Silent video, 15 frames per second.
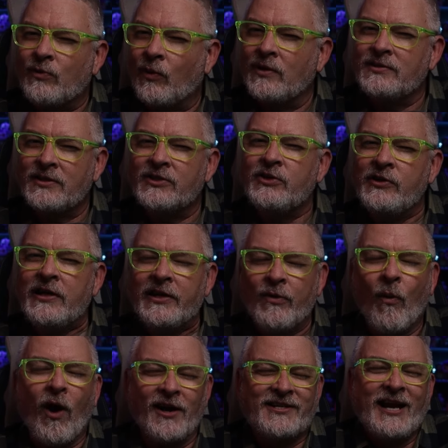the ones that you need to
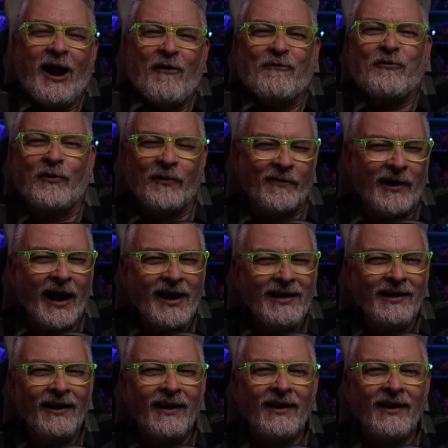watch out for, right?